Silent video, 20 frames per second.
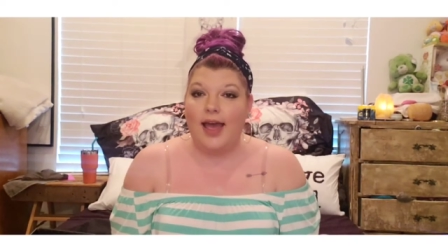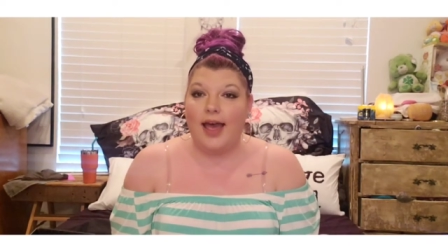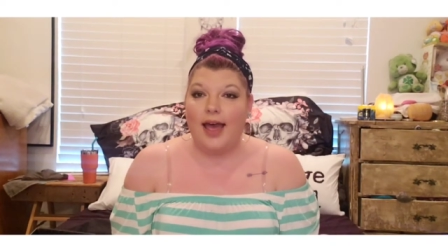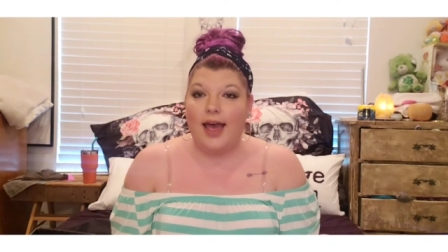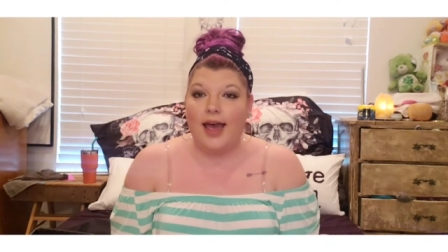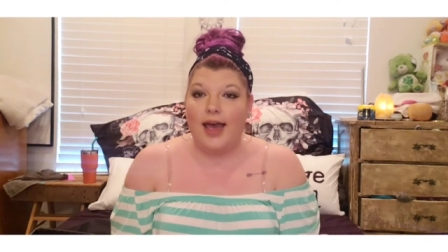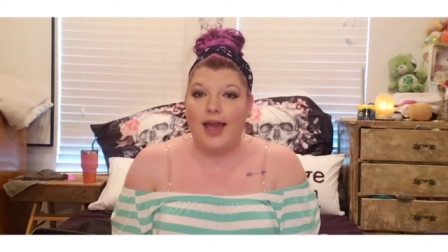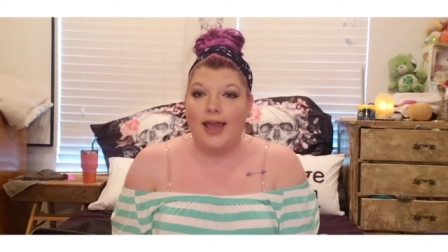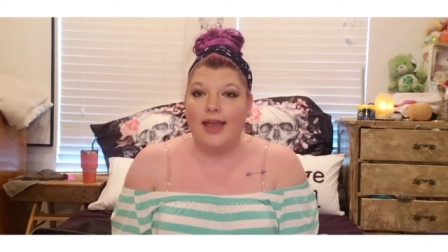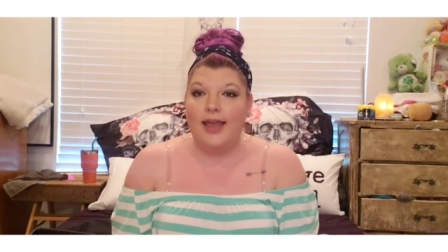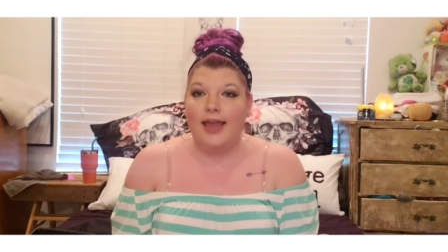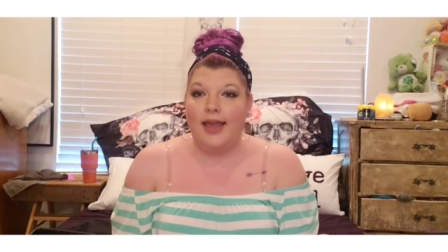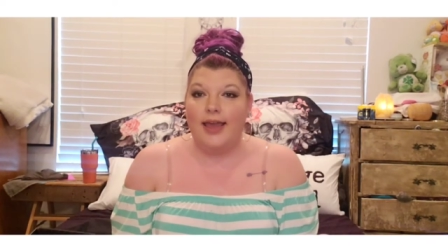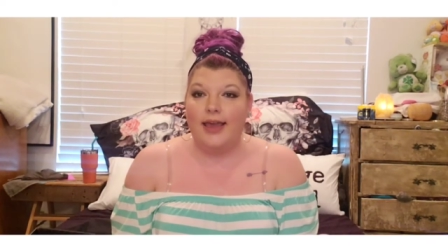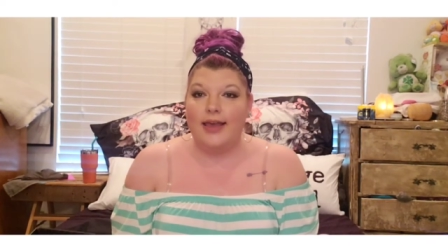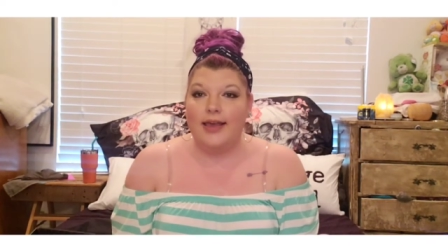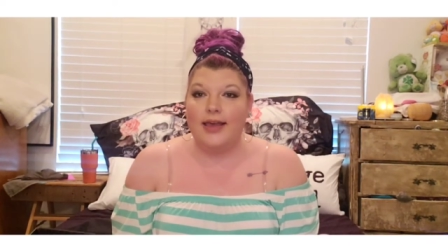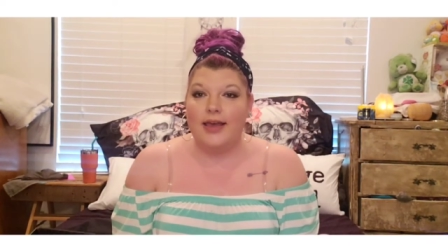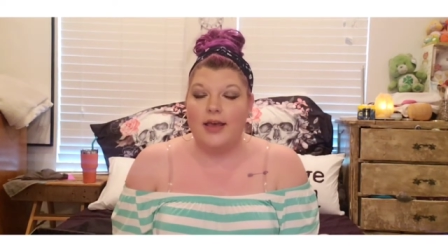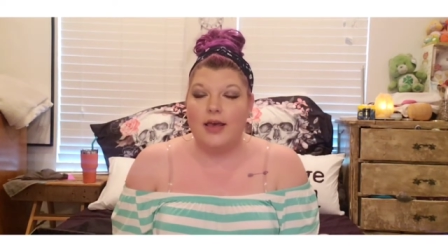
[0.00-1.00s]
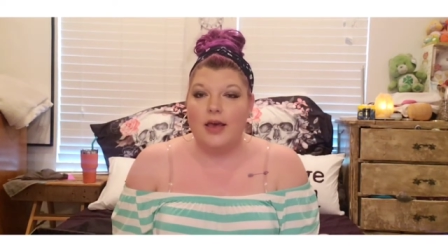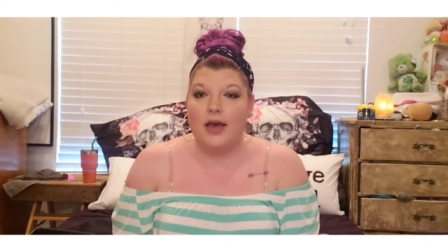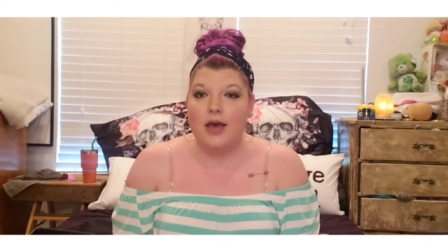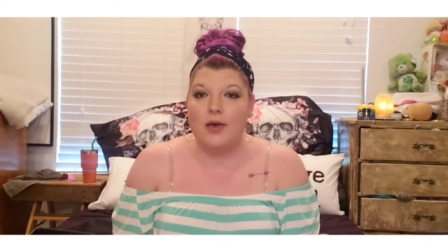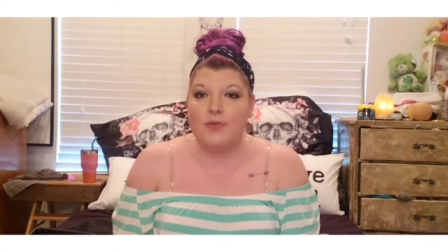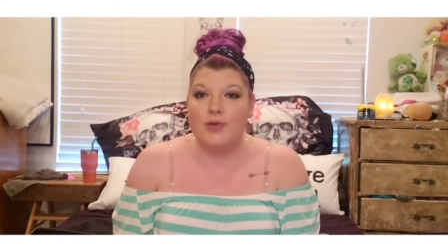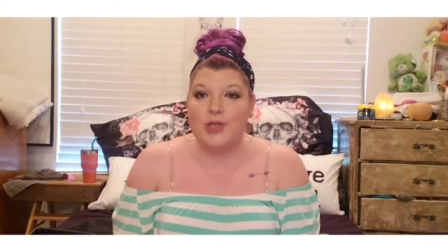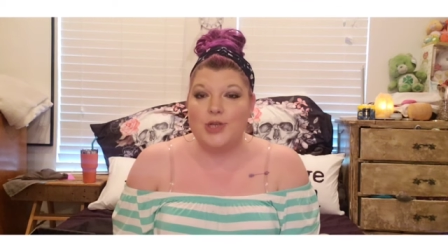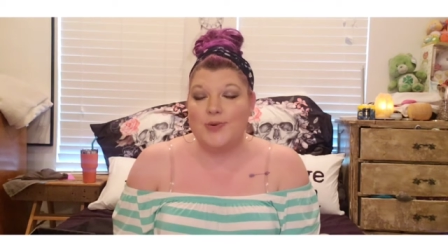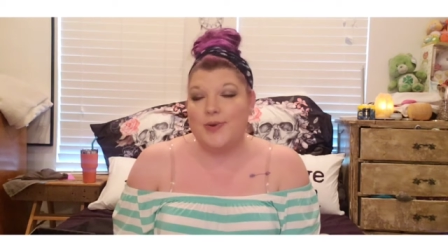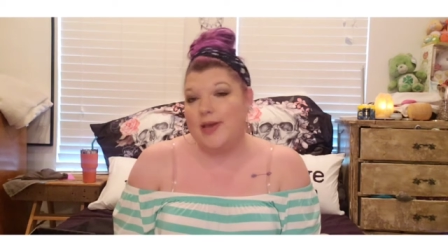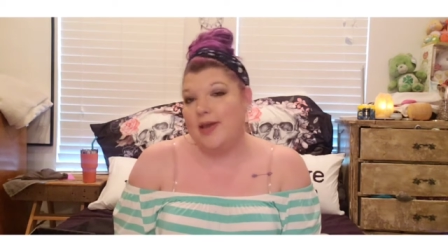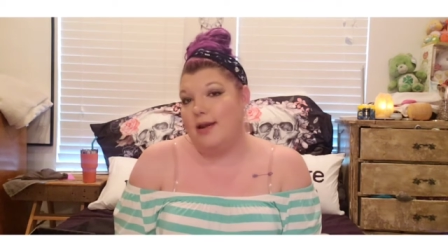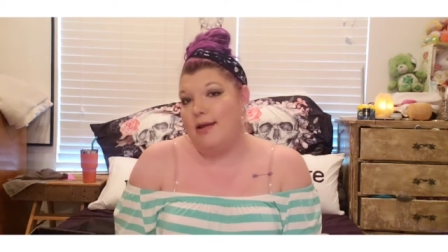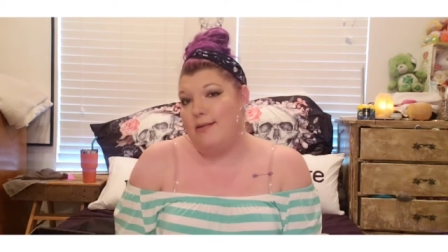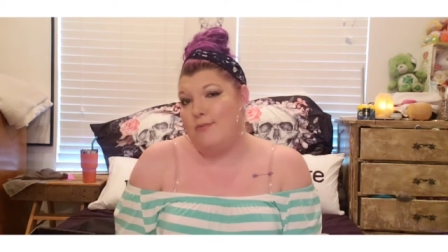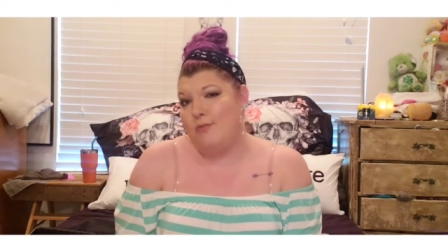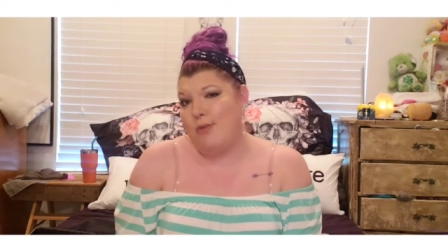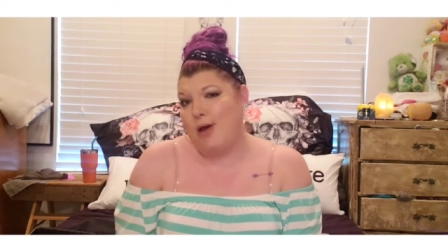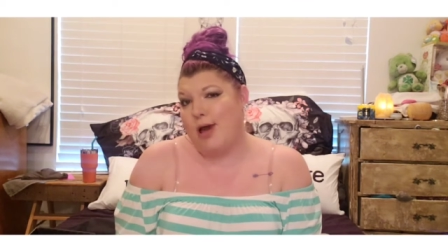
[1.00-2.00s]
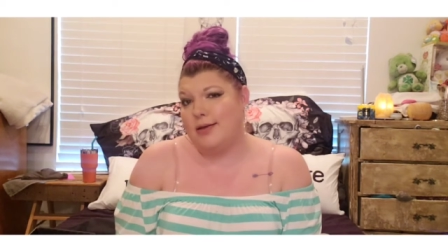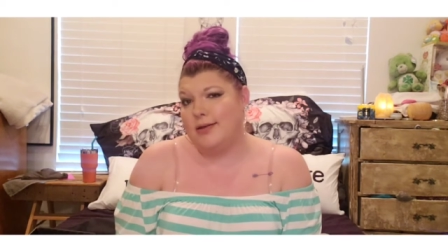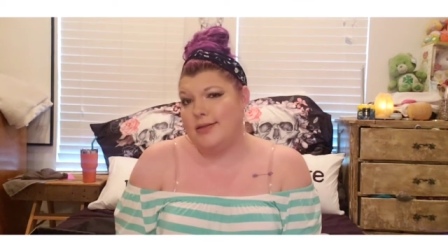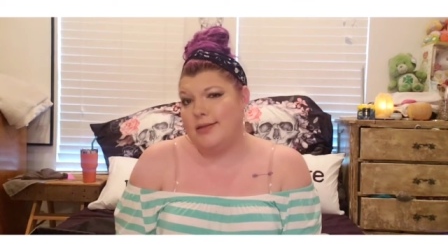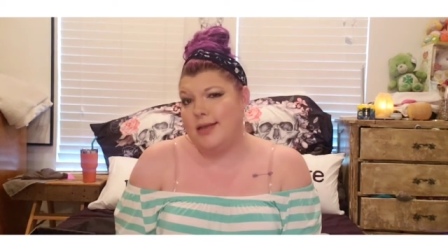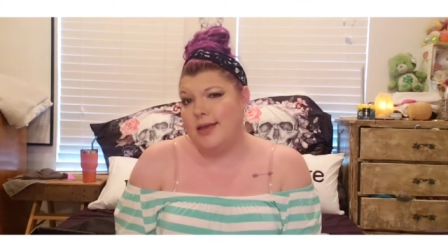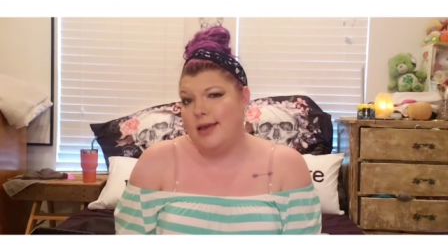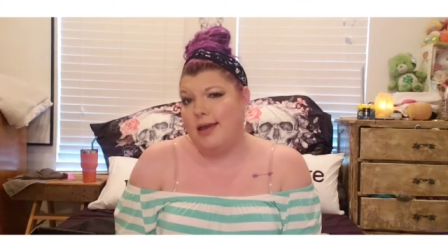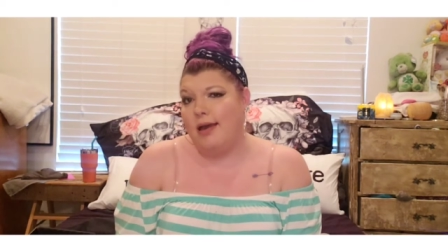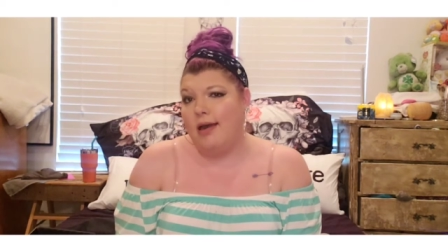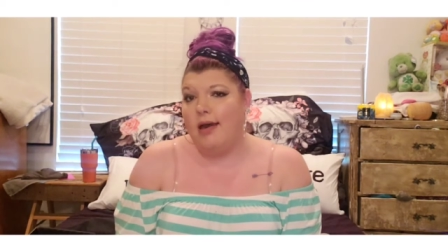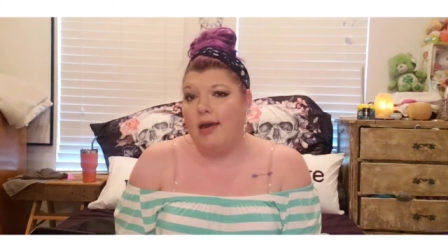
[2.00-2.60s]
I am doing an unboxing